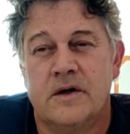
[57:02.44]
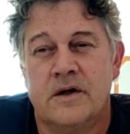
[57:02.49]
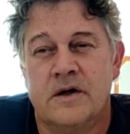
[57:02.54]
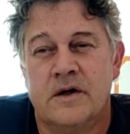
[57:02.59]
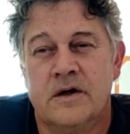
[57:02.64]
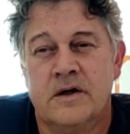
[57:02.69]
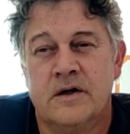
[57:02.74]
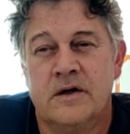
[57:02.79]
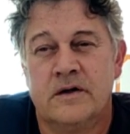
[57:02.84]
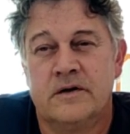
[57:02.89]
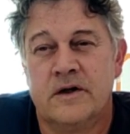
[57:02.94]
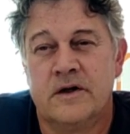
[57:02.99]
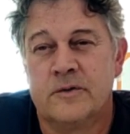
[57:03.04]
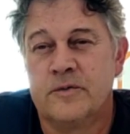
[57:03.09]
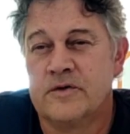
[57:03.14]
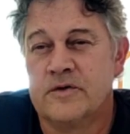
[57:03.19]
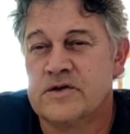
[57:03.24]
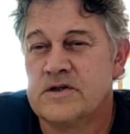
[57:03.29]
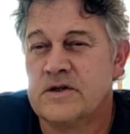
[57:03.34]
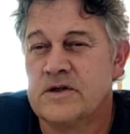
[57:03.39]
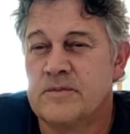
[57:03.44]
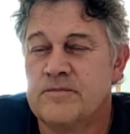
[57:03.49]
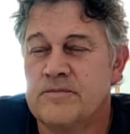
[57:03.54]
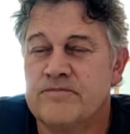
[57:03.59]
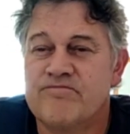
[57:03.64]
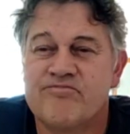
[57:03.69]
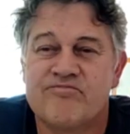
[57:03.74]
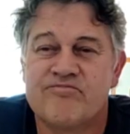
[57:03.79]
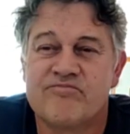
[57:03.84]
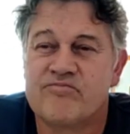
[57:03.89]
That was the
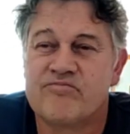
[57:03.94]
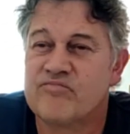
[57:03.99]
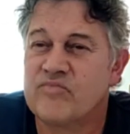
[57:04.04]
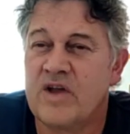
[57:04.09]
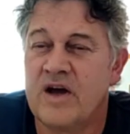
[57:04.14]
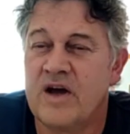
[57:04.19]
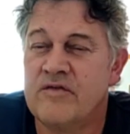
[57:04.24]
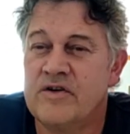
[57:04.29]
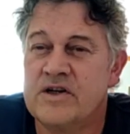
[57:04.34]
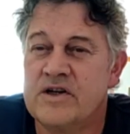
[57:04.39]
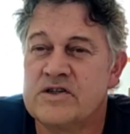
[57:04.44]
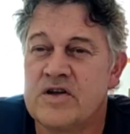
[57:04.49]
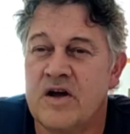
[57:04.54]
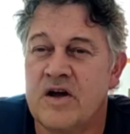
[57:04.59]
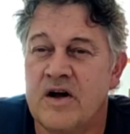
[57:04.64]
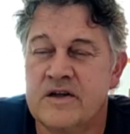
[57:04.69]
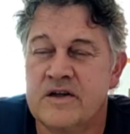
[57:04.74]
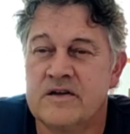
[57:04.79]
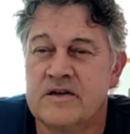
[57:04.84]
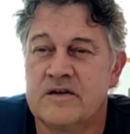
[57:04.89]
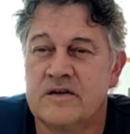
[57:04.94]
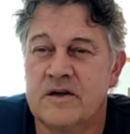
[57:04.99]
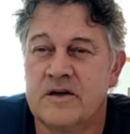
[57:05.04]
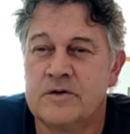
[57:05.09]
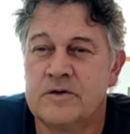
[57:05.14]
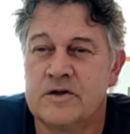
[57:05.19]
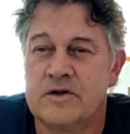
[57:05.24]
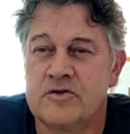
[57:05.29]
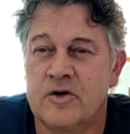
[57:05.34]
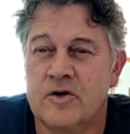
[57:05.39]
average height they
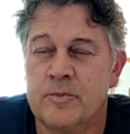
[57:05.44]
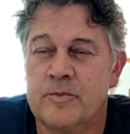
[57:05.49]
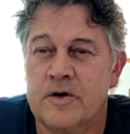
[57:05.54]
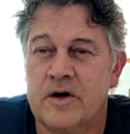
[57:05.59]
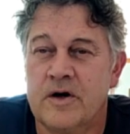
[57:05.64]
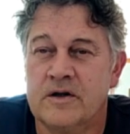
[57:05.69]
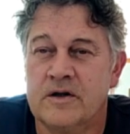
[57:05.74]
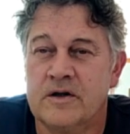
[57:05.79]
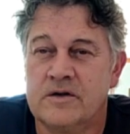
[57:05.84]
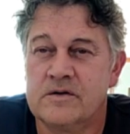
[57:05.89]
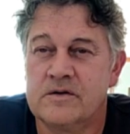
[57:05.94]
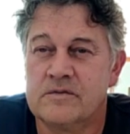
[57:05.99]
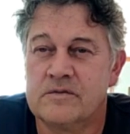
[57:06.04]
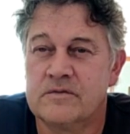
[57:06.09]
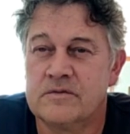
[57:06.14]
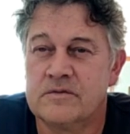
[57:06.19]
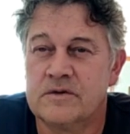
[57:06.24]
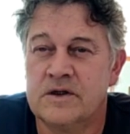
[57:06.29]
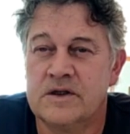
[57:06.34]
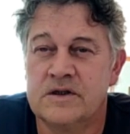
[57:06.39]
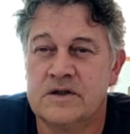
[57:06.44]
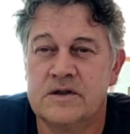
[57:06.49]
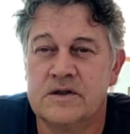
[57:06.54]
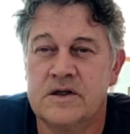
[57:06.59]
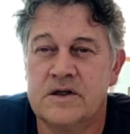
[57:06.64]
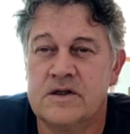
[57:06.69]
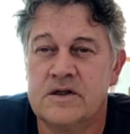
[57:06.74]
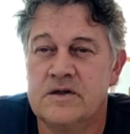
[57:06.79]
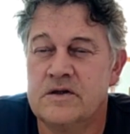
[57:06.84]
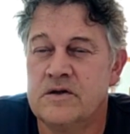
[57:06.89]
would drop you out. And
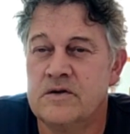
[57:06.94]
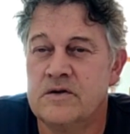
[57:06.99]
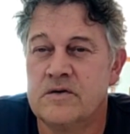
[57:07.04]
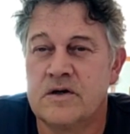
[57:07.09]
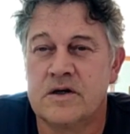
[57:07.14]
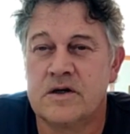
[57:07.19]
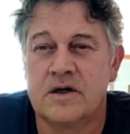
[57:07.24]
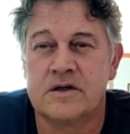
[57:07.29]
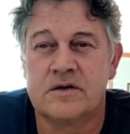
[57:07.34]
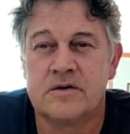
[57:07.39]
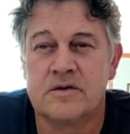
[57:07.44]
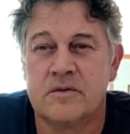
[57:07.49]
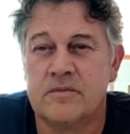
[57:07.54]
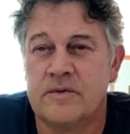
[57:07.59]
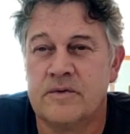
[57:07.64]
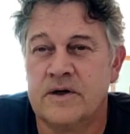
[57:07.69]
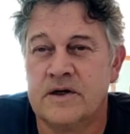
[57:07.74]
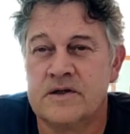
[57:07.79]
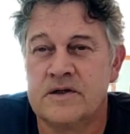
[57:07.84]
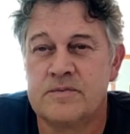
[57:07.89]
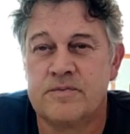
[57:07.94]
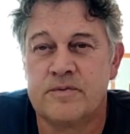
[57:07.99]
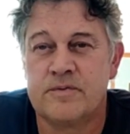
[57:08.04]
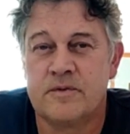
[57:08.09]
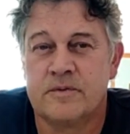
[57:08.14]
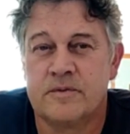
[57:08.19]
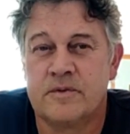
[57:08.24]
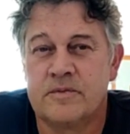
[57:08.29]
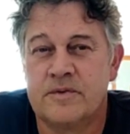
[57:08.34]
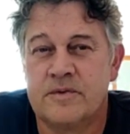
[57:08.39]
then you got about
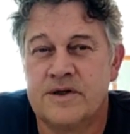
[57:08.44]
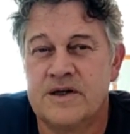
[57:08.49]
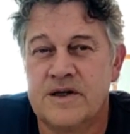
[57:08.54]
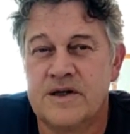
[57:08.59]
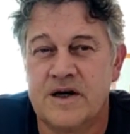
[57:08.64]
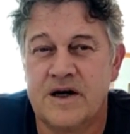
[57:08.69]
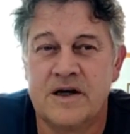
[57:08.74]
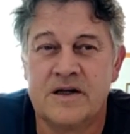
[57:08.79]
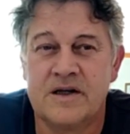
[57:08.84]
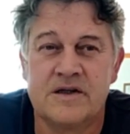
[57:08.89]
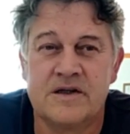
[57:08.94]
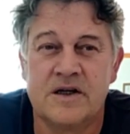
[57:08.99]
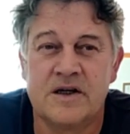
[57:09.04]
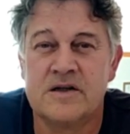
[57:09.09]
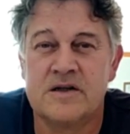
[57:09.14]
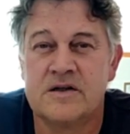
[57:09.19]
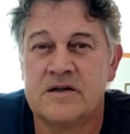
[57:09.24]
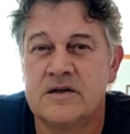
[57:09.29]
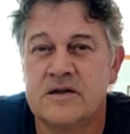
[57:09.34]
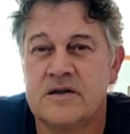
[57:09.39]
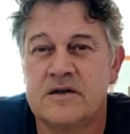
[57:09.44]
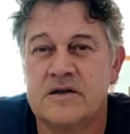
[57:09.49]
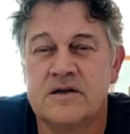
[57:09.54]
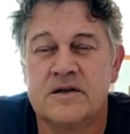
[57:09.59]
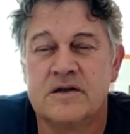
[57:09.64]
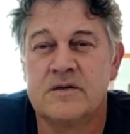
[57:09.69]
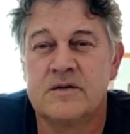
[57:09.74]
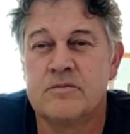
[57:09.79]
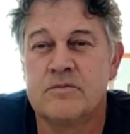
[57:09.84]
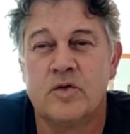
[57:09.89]
probably 10
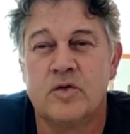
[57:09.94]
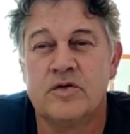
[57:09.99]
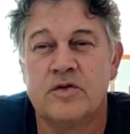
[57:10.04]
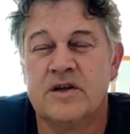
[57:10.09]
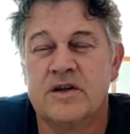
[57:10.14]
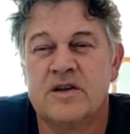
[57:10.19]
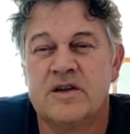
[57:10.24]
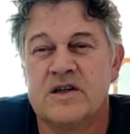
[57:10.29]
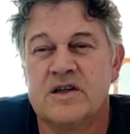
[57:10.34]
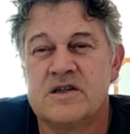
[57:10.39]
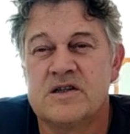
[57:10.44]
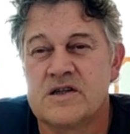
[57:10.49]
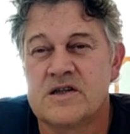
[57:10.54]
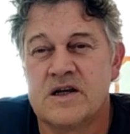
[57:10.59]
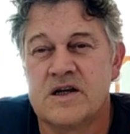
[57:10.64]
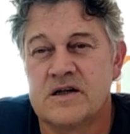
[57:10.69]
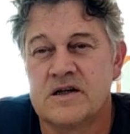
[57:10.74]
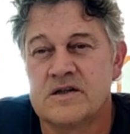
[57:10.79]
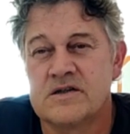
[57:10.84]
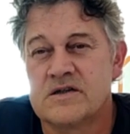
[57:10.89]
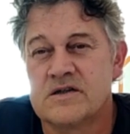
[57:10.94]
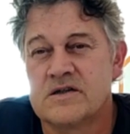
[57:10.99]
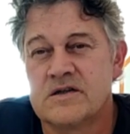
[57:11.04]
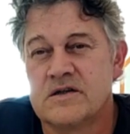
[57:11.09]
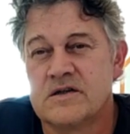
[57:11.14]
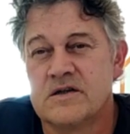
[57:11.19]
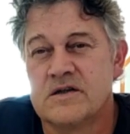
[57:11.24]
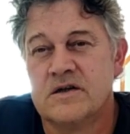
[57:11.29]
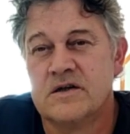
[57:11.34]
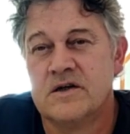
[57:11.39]
more than 10
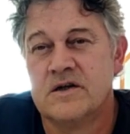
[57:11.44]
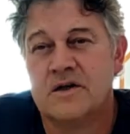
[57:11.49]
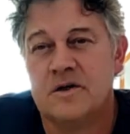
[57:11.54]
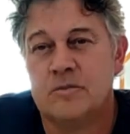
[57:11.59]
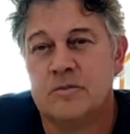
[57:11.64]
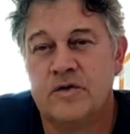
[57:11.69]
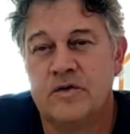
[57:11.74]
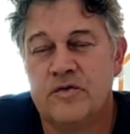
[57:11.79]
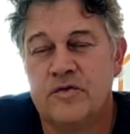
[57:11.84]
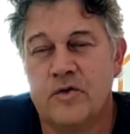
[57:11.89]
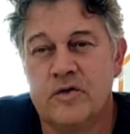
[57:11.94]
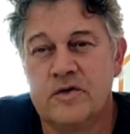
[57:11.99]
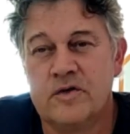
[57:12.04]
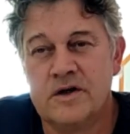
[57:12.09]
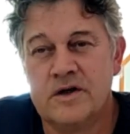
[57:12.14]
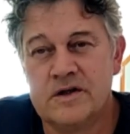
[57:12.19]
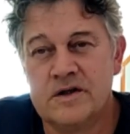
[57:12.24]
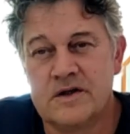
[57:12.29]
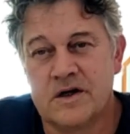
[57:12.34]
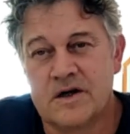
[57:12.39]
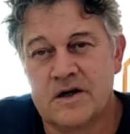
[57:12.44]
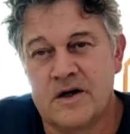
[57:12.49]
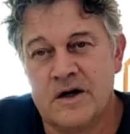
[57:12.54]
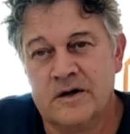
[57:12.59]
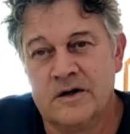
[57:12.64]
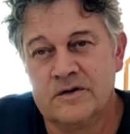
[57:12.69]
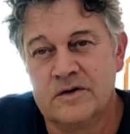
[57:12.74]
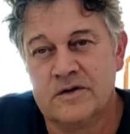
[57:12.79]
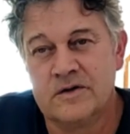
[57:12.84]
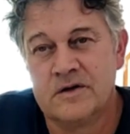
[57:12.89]
seconds before you hit the
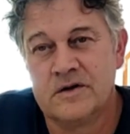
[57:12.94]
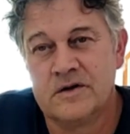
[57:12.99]
ground.